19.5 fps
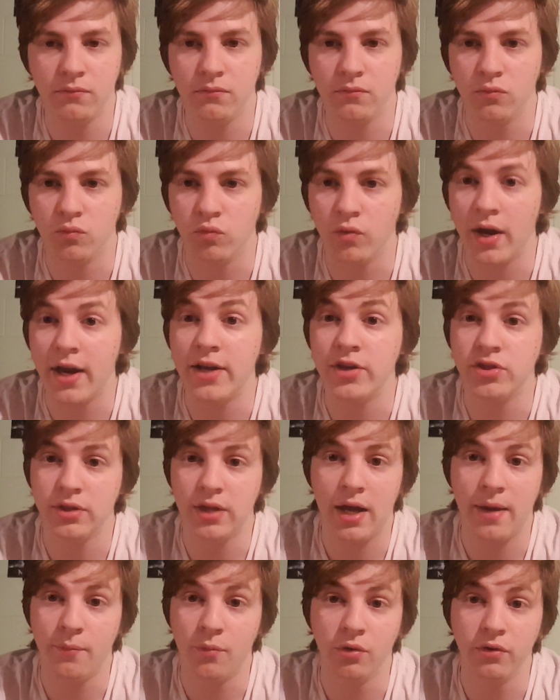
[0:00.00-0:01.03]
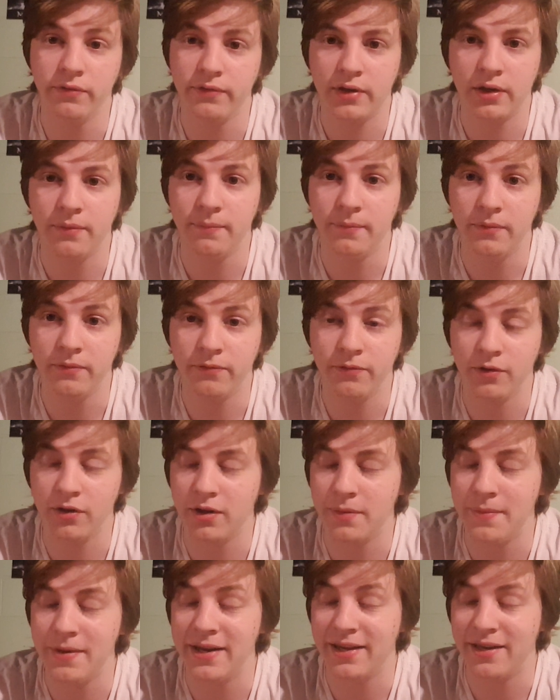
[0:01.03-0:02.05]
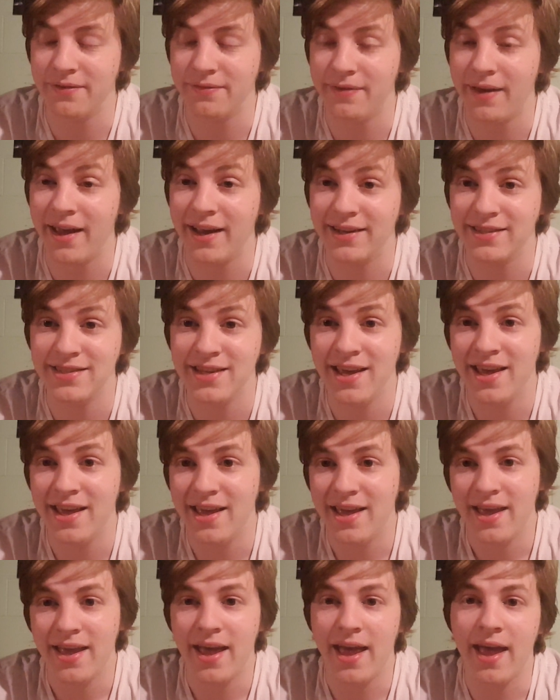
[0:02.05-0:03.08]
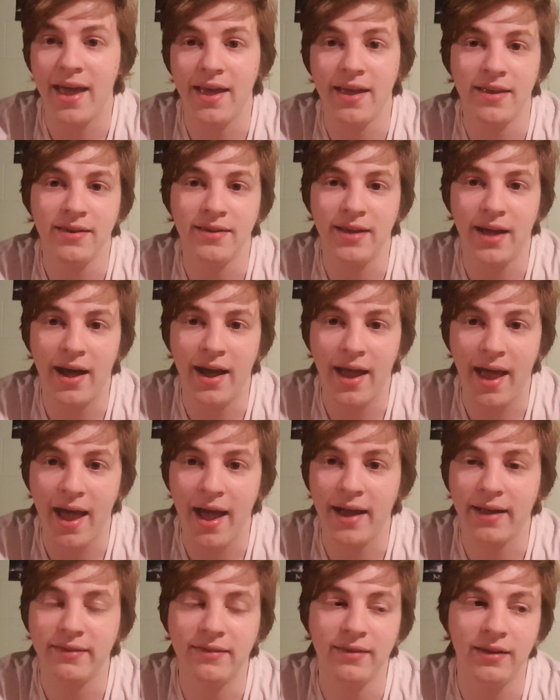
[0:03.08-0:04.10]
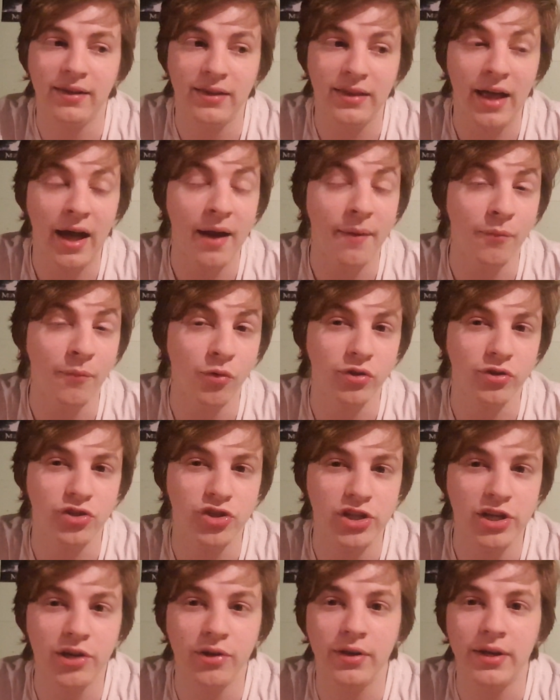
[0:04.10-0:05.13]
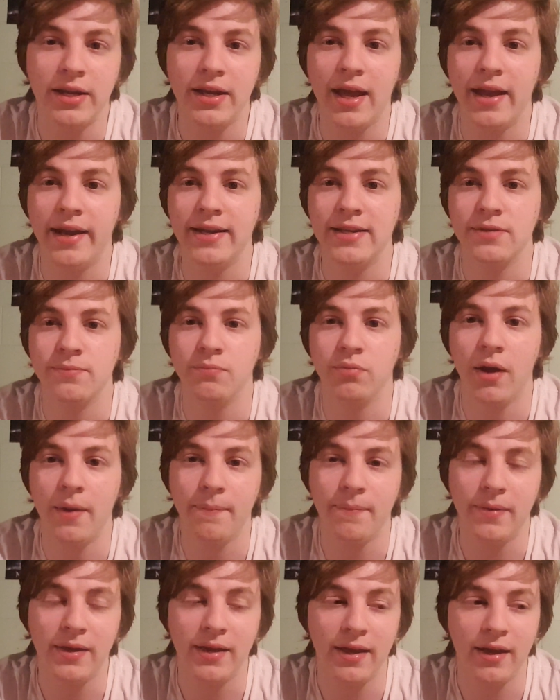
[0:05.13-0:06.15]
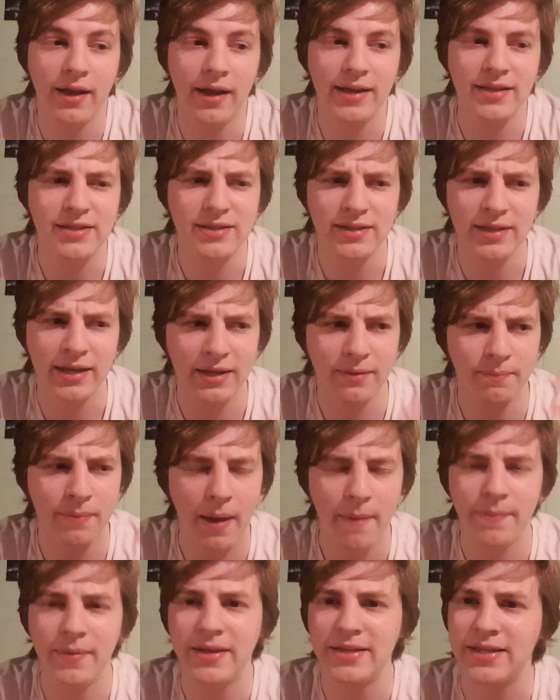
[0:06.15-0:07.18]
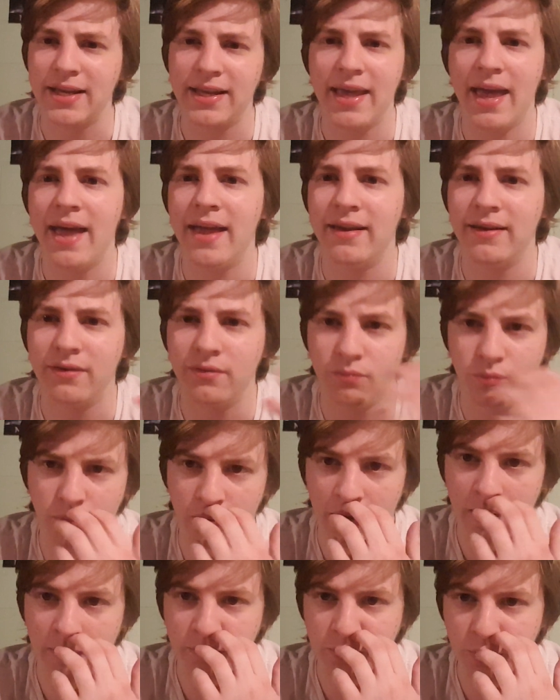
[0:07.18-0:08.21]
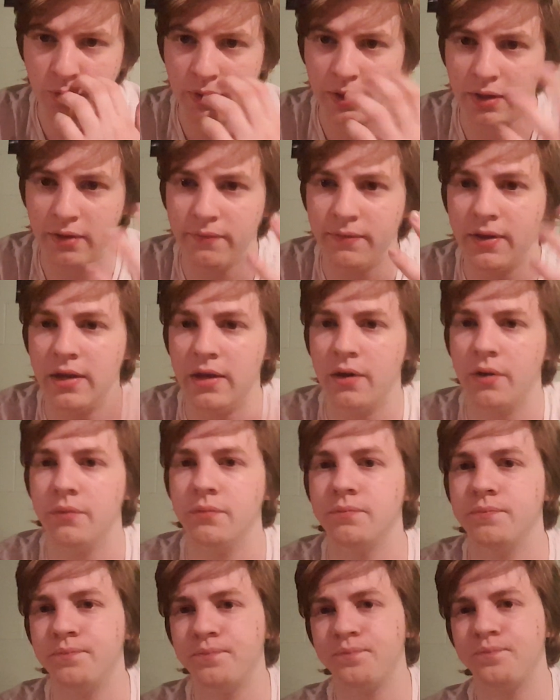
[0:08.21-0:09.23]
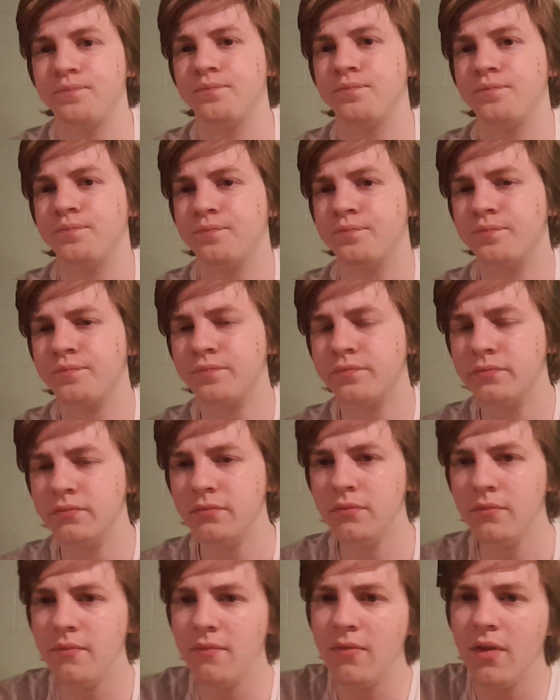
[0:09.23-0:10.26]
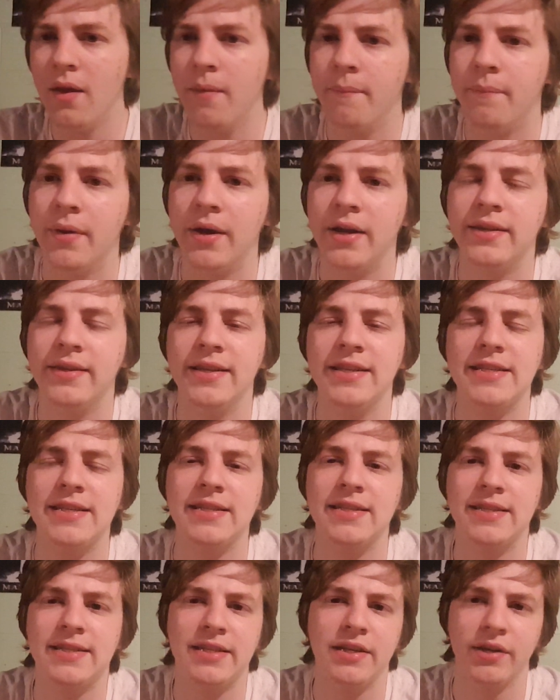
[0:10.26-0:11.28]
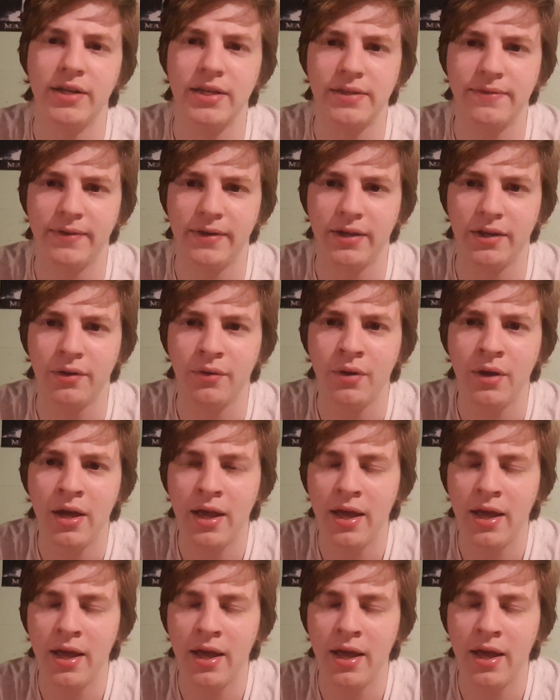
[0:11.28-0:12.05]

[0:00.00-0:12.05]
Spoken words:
rage a lot more for comedic effect, and I act a lot more cheery and as peppy as I can when I'm doing a video. But this is a serious video,